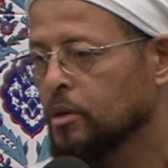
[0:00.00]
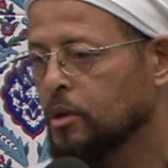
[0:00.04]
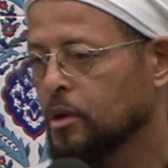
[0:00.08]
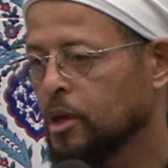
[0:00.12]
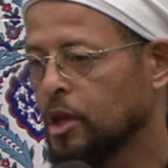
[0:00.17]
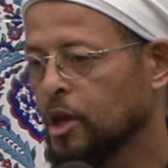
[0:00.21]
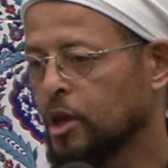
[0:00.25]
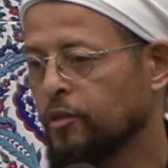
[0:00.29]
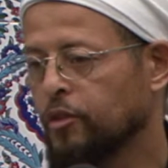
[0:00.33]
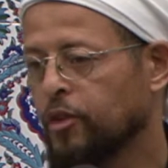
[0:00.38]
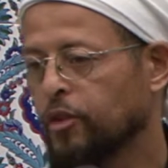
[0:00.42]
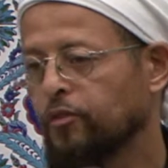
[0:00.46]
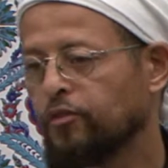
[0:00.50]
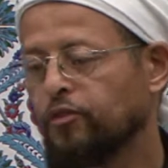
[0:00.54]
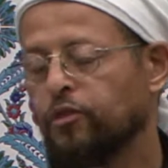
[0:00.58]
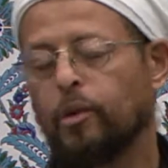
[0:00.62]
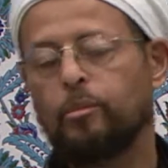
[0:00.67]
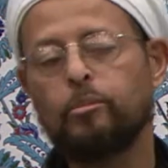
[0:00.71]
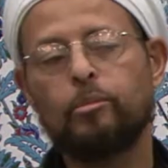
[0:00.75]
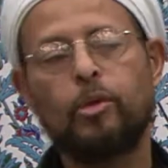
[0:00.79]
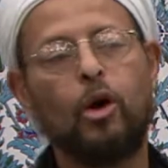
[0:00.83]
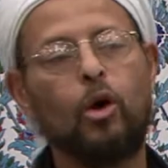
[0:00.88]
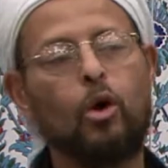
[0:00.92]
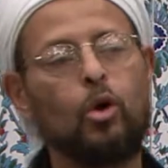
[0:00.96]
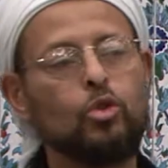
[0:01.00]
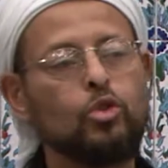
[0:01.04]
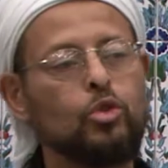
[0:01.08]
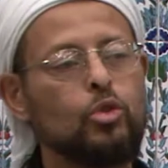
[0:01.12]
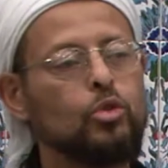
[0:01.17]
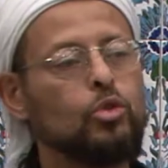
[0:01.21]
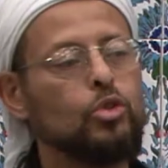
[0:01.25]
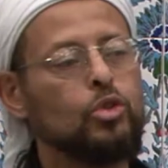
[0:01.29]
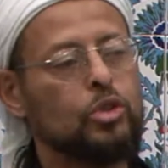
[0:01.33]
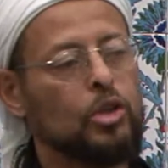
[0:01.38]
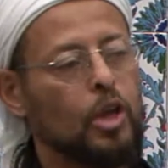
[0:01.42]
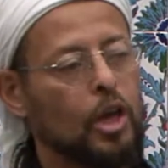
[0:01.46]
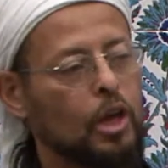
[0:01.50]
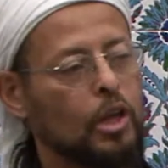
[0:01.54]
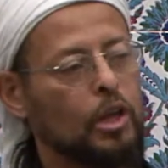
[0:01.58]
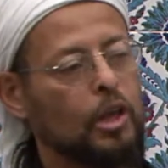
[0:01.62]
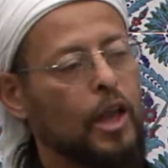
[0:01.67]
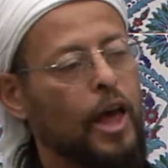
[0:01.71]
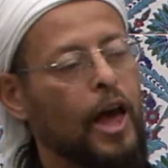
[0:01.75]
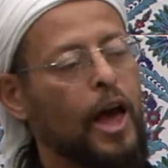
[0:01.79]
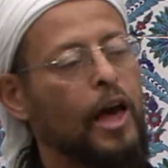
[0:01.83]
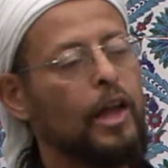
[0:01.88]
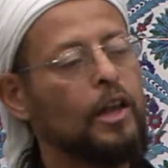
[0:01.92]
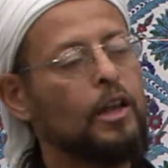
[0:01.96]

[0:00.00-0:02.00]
Even from those who say, La